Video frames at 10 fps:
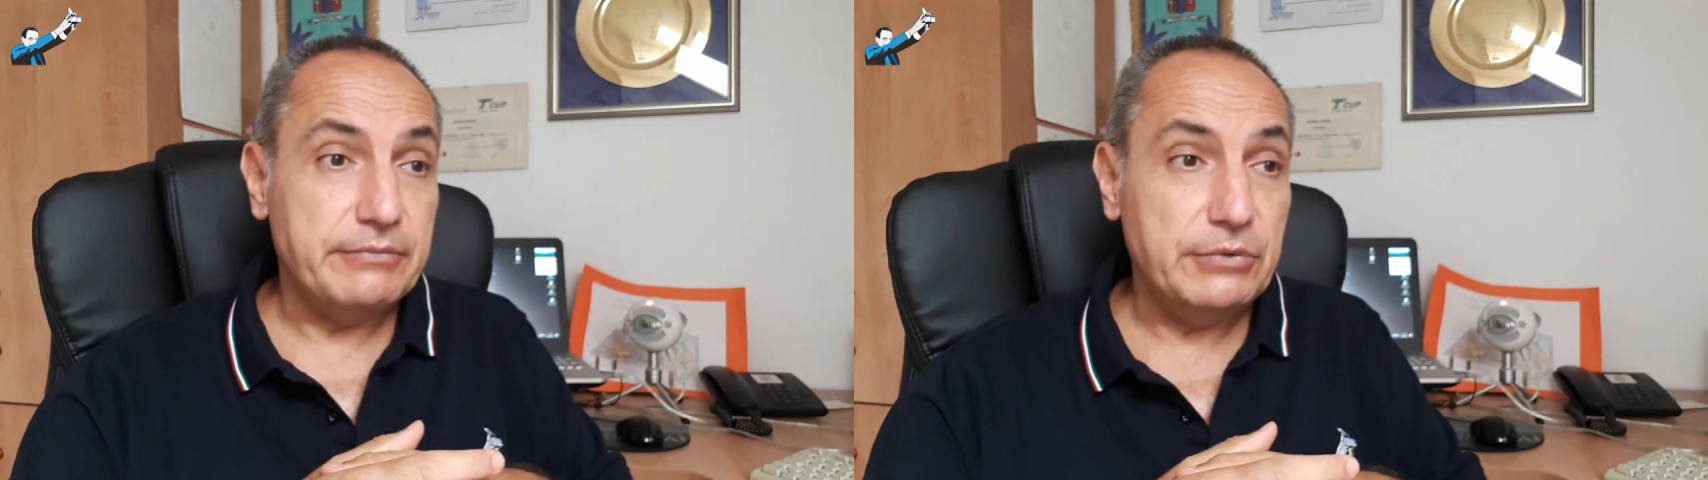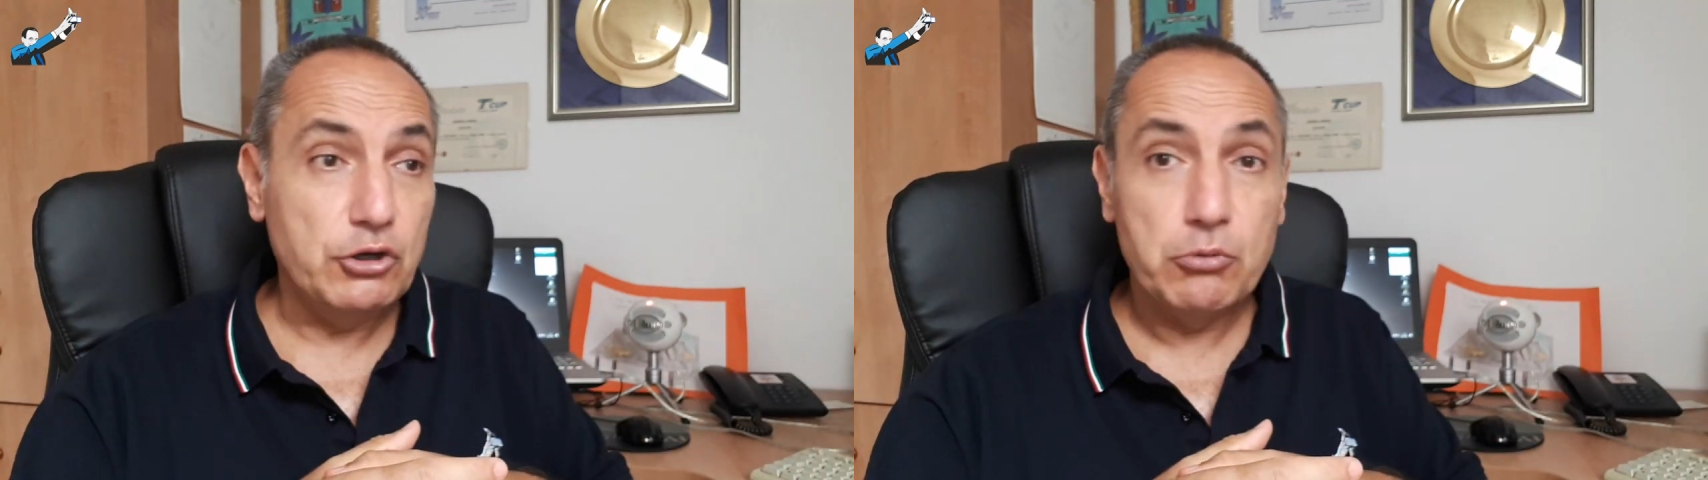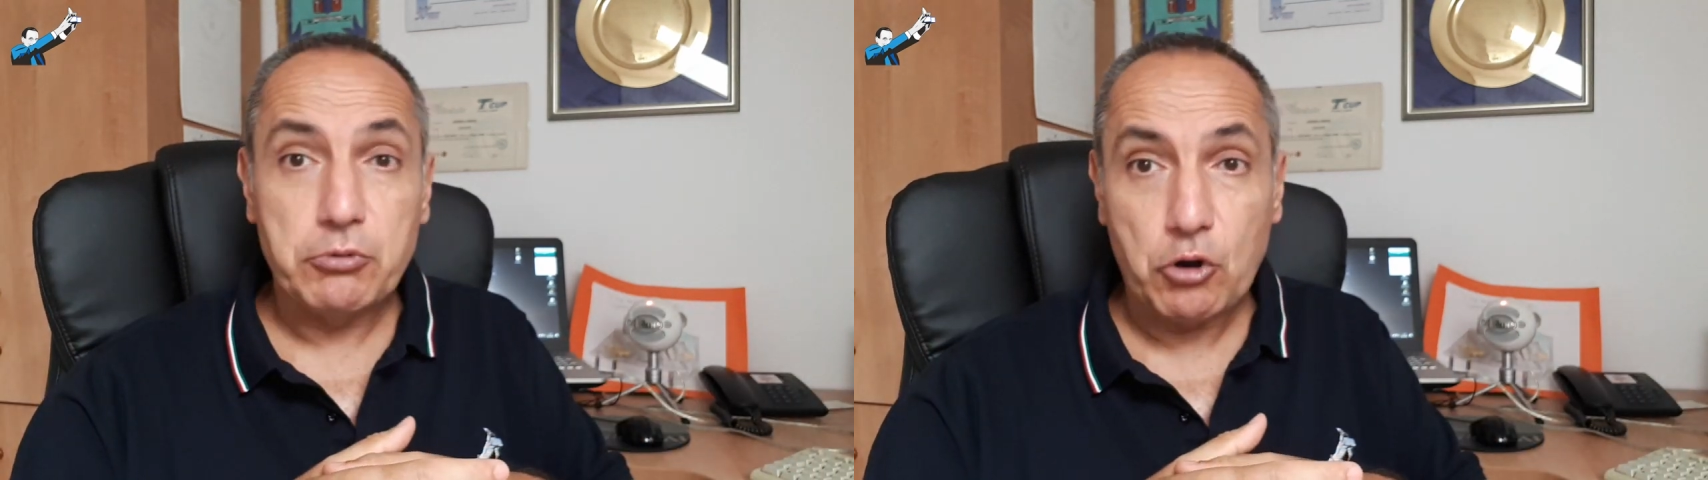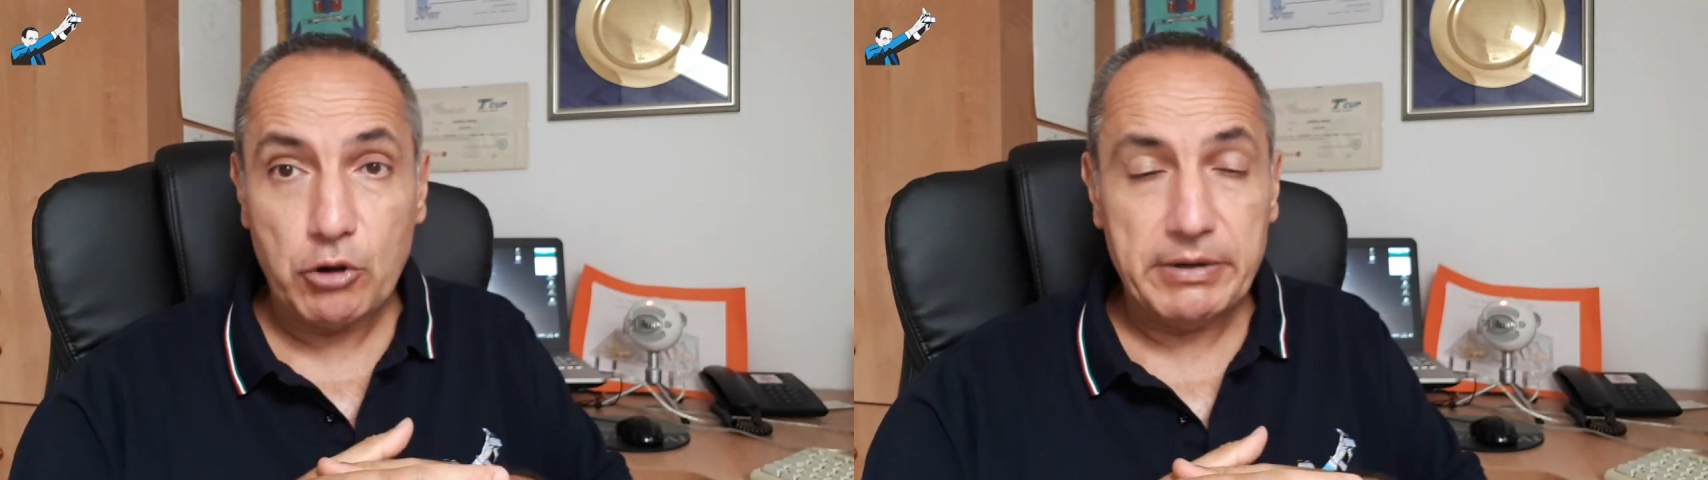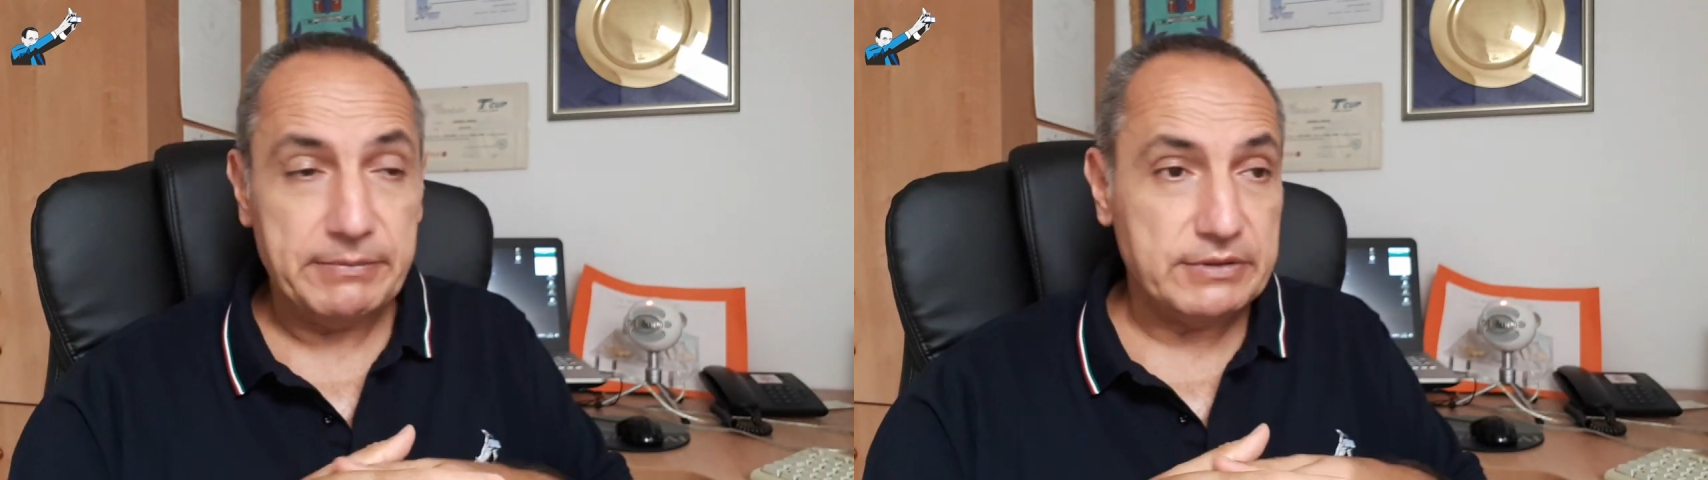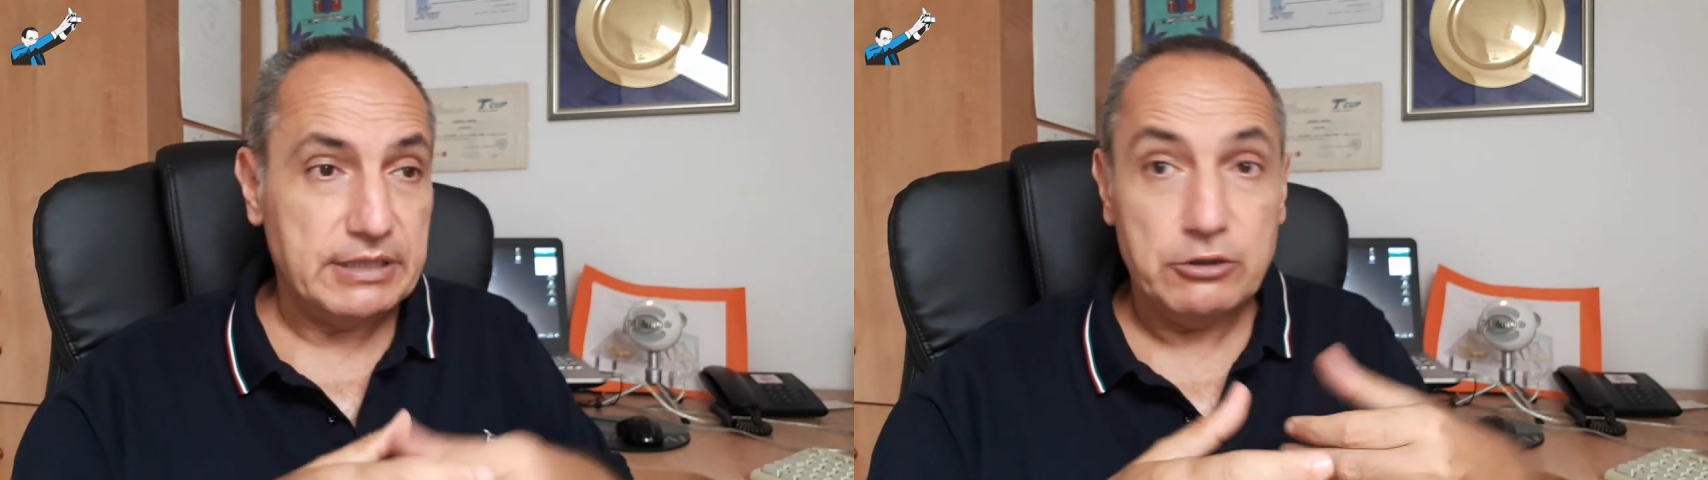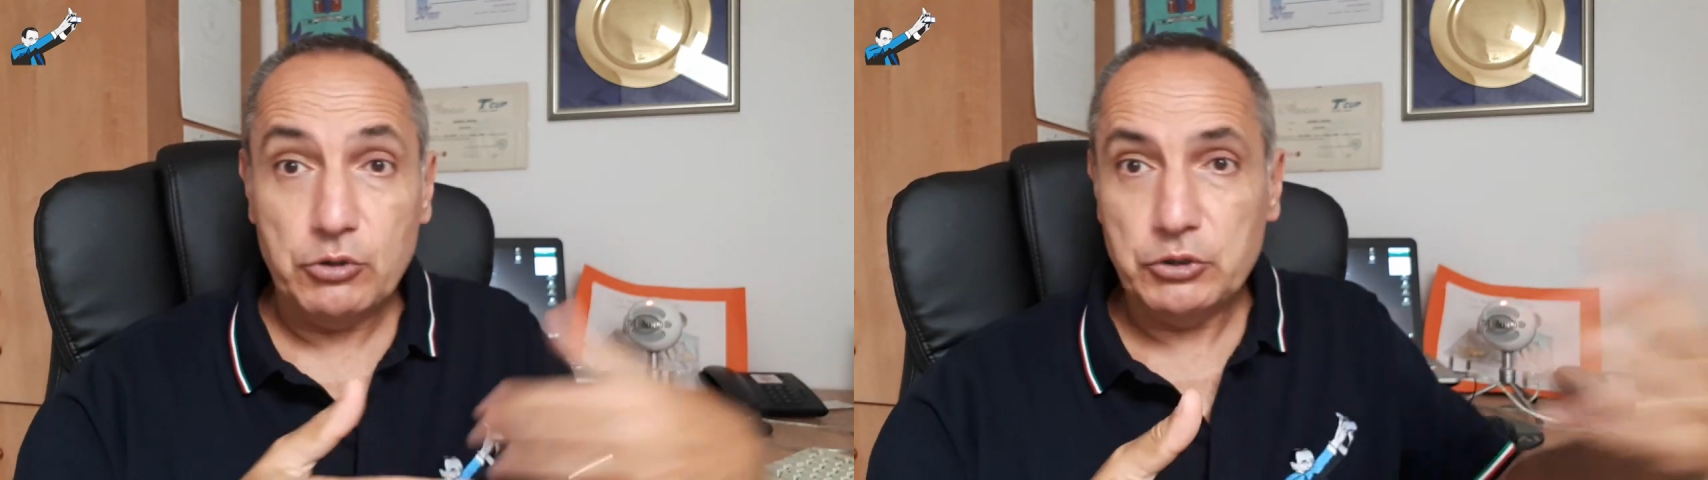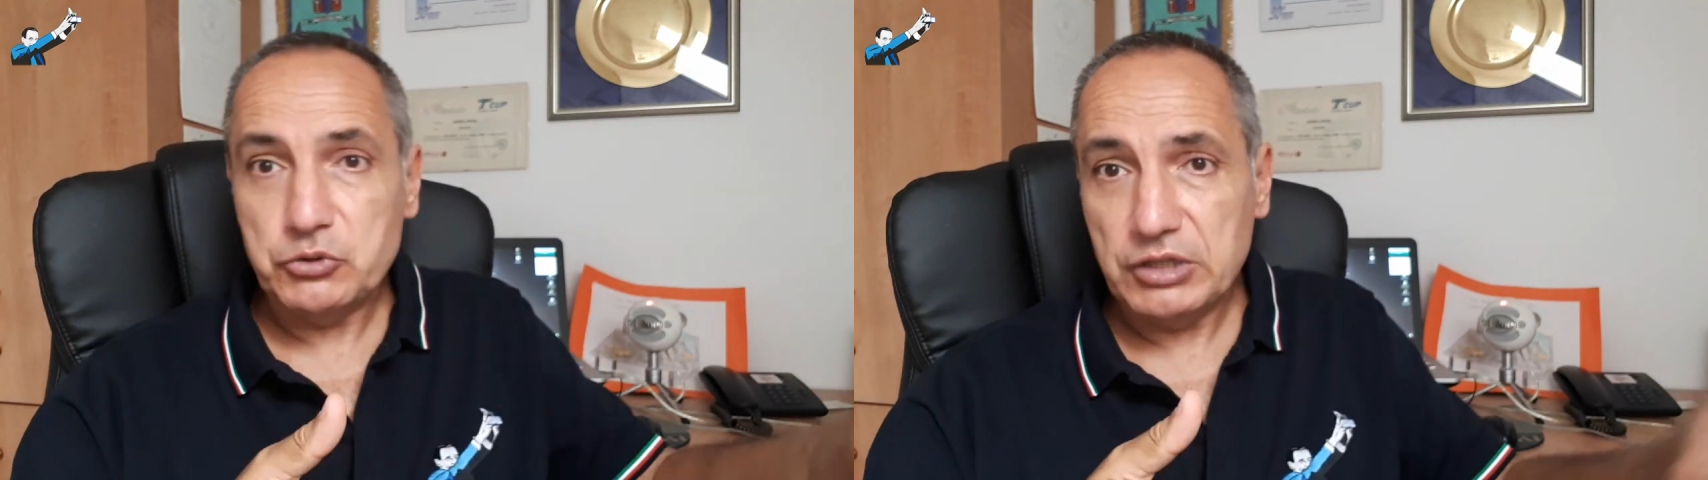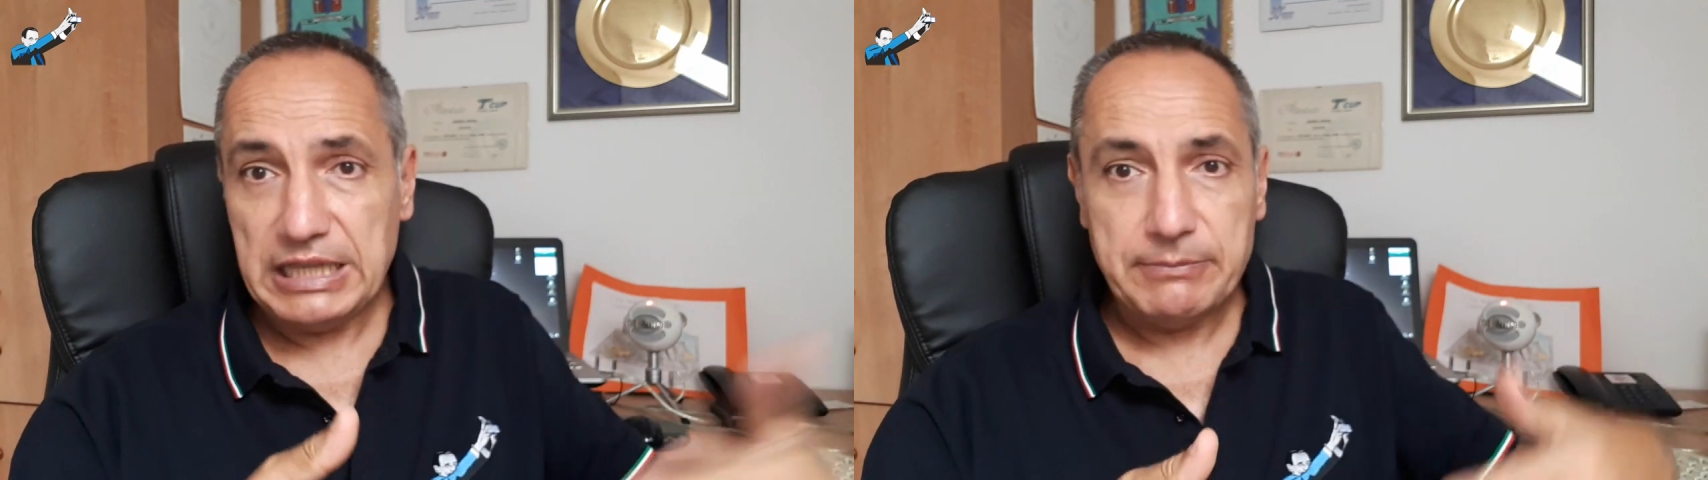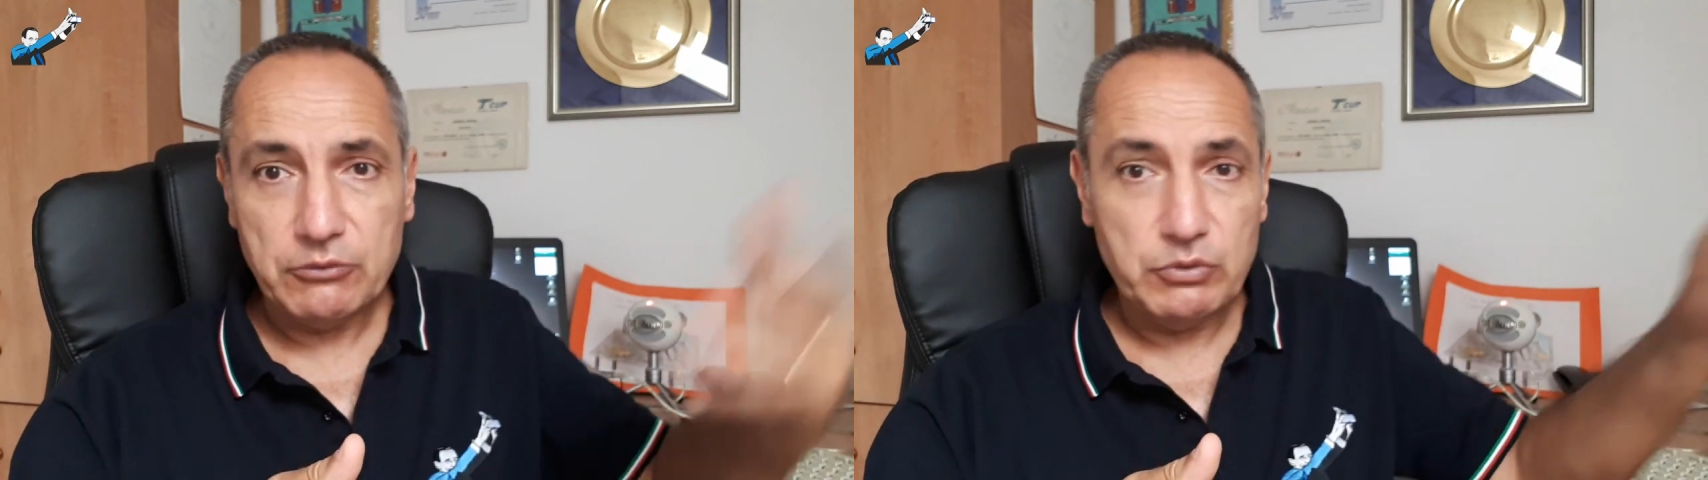no problems in going to
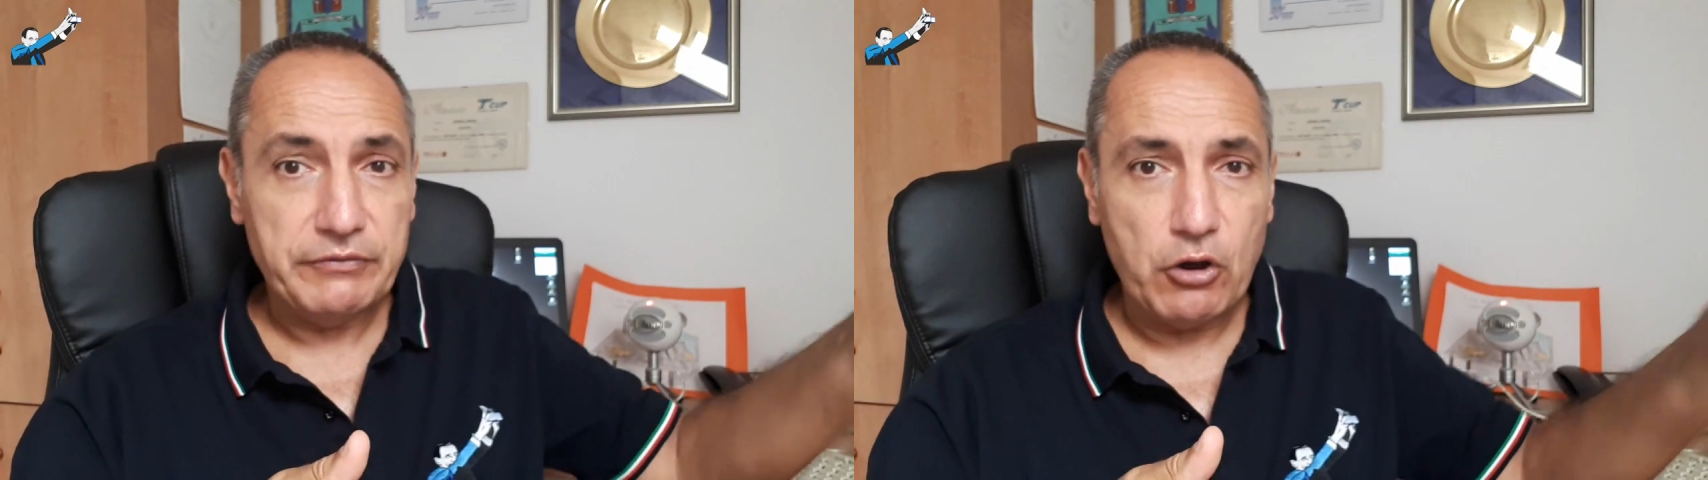sleep with